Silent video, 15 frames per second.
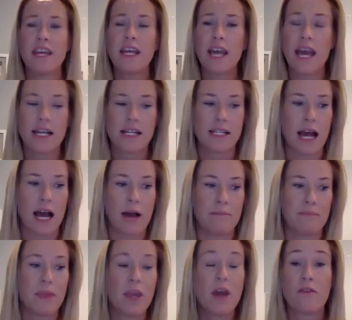as
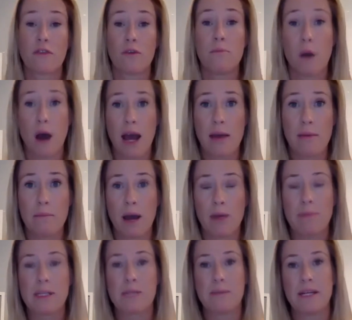from my
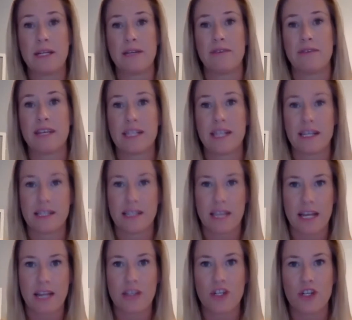perspective as the
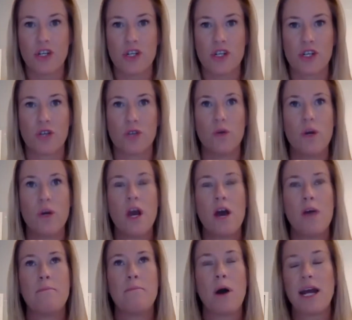head of the junior school,
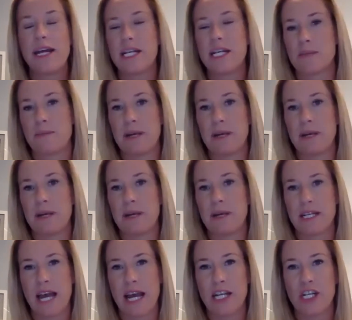my expectations,
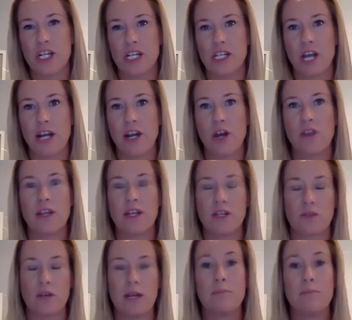I know that
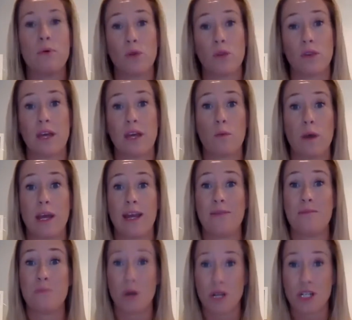it's really important that we
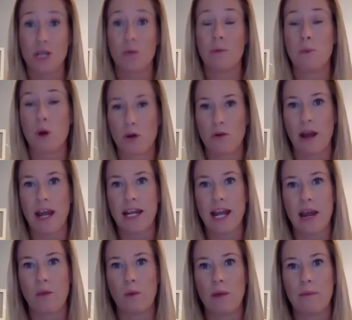monitor, we moderate,
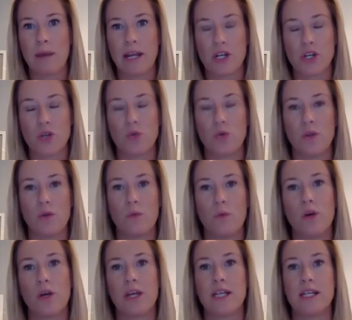and we make sure that
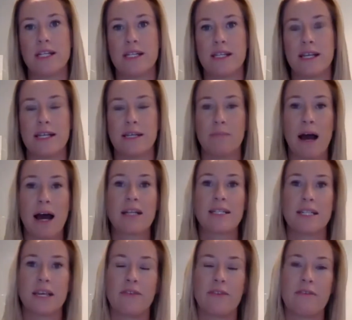work is marked
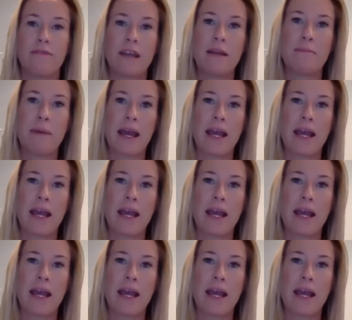and given feedback.